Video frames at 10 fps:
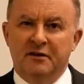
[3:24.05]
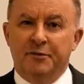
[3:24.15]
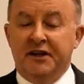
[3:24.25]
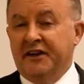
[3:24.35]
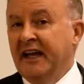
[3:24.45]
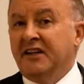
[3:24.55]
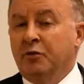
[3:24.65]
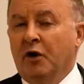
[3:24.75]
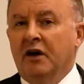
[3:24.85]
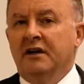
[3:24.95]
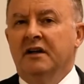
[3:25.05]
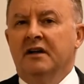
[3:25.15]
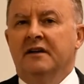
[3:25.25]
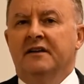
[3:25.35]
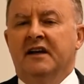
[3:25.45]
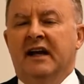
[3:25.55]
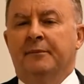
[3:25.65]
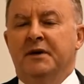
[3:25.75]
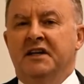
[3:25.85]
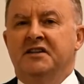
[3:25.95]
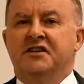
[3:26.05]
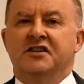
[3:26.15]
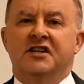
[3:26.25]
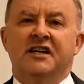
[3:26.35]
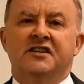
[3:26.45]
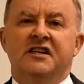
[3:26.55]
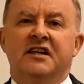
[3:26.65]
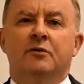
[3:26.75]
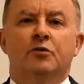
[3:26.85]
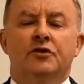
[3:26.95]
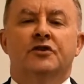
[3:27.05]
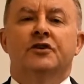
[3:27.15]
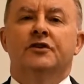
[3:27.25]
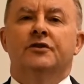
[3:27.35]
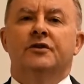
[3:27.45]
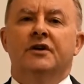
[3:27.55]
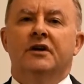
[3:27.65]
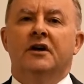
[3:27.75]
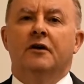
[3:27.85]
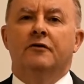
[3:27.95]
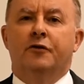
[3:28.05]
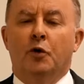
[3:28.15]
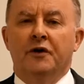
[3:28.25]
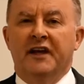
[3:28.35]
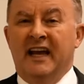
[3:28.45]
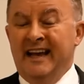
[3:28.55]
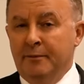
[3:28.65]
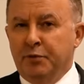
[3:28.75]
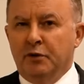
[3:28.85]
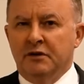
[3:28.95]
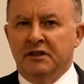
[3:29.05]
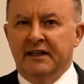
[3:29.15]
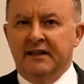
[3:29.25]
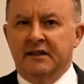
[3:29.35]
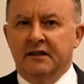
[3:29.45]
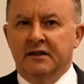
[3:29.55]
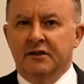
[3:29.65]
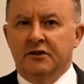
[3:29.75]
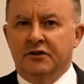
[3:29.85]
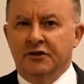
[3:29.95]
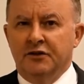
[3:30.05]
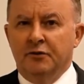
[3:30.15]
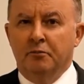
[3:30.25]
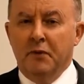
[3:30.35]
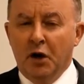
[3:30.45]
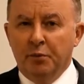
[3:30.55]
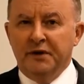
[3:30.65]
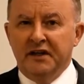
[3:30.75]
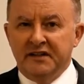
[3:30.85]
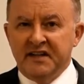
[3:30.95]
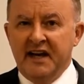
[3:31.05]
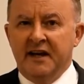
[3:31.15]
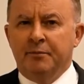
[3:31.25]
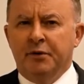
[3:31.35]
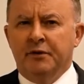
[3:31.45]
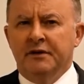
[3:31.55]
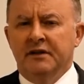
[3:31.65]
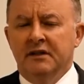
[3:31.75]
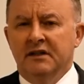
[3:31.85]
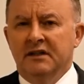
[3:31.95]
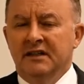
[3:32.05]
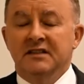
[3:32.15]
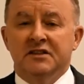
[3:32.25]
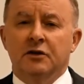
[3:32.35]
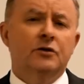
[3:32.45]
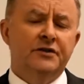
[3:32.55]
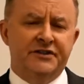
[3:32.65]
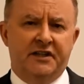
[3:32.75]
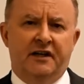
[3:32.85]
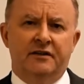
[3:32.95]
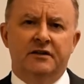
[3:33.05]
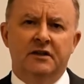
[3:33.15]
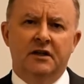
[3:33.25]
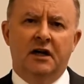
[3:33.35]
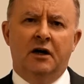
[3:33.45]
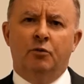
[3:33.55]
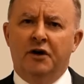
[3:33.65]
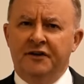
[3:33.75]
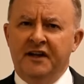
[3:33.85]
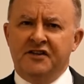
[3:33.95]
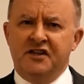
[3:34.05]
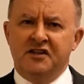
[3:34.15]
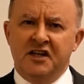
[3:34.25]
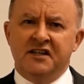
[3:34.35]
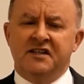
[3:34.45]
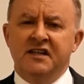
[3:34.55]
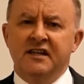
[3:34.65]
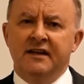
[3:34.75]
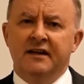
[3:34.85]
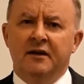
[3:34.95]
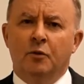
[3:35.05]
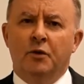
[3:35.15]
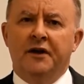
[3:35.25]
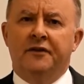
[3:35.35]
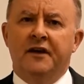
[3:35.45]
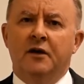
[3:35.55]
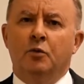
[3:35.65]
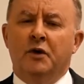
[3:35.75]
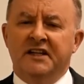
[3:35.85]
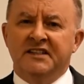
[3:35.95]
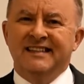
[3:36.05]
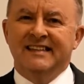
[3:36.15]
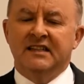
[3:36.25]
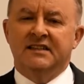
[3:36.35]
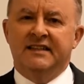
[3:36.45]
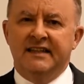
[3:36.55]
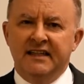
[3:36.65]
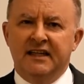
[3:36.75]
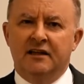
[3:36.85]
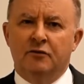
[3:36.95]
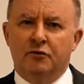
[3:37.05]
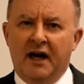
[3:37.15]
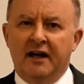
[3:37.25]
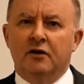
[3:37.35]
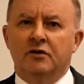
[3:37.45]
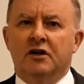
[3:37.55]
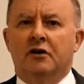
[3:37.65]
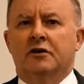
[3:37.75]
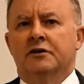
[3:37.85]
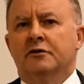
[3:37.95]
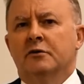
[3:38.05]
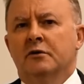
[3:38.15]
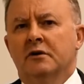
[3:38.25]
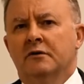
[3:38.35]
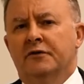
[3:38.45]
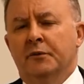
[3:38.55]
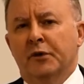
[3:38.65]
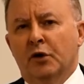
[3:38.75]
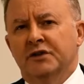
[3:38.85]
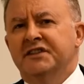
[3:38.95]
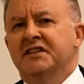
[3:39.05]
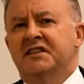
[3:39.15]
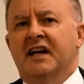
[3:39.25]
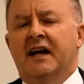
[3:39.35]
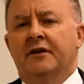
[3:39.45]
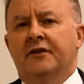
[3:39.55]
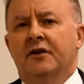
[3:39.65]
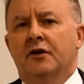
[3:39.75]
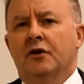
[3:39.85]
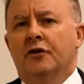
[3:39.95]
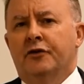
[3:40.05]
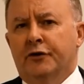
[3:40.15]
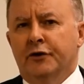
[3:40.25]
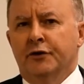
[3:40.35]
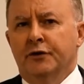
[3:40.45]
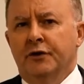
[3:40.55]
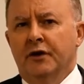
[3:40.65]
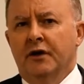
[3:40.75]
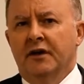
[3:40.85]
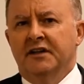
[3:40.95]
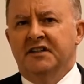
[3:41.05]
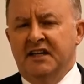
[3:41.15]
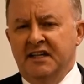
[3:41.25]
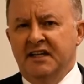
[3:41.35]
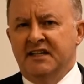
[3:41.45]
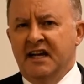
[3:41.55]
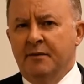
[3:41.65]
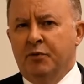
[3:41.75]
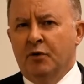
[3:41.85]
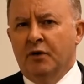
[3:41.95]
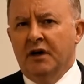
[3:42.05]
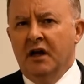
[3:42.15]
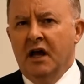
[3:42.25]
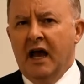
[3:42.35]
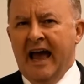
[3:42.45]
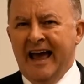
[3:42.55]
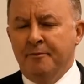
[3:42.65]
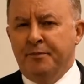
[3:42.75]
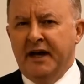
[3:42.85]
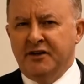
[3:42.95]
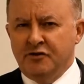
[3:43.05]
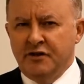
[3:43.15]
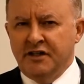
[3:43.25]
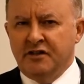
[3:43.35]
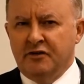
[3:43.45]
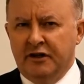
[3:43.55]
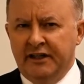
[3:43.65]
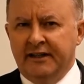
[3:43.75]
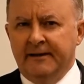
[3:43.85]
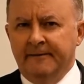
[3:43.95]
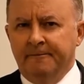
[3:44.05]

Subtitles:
But that's what the government is suggesting it would do for the airport link to Melbourne's airport. It's also what they're suggesting with the Western Sydney rail corridor from north to south through Sydney's airport at Badgerys Creek.